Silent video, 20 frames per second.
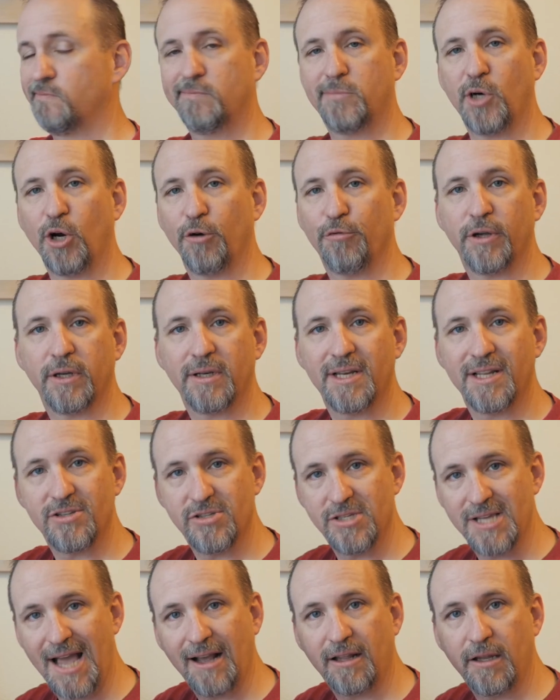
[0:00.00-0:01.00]
Perfect,
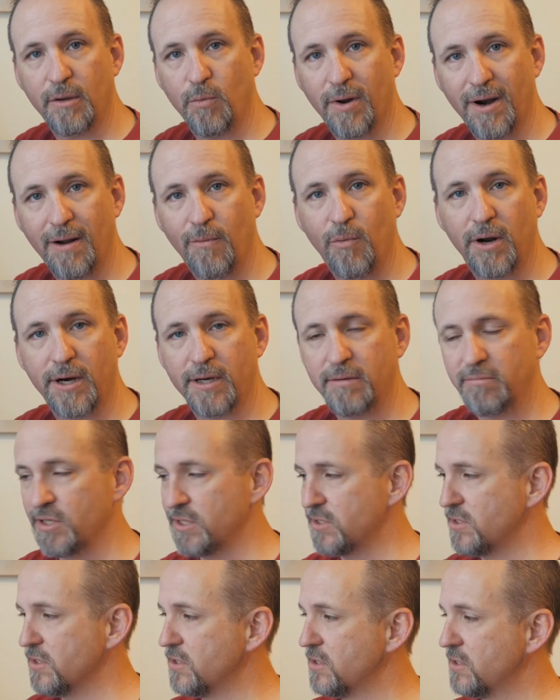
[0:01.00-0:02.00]
exactly what I wanted.
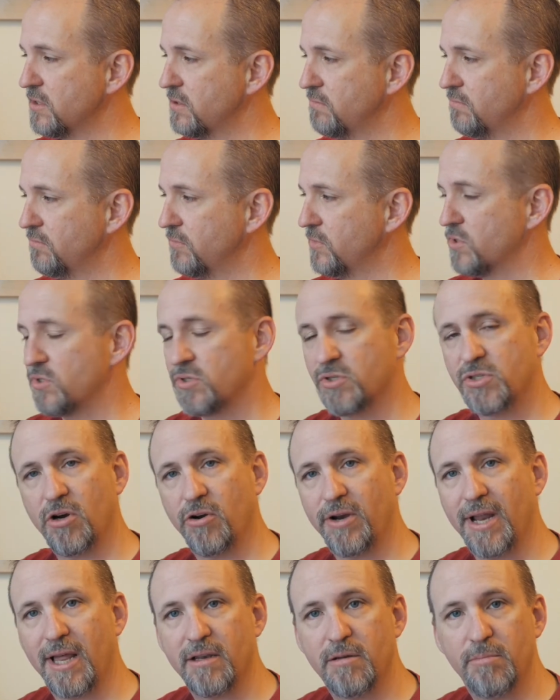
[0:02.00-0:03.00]
This has
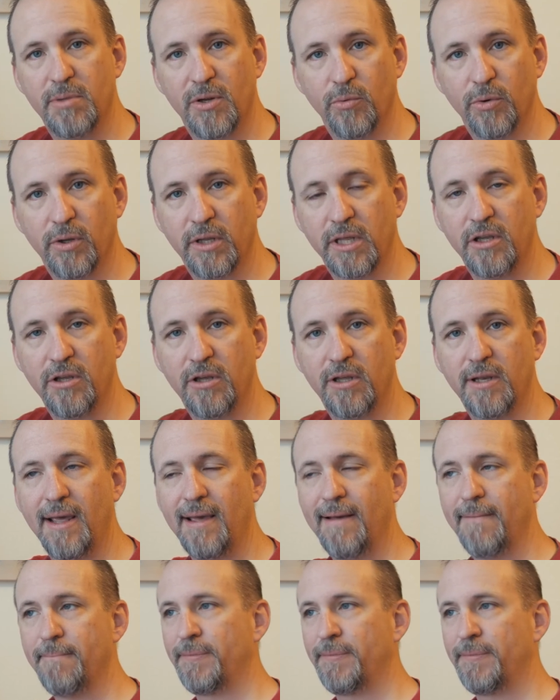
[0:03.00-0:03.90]
turned out to be really good.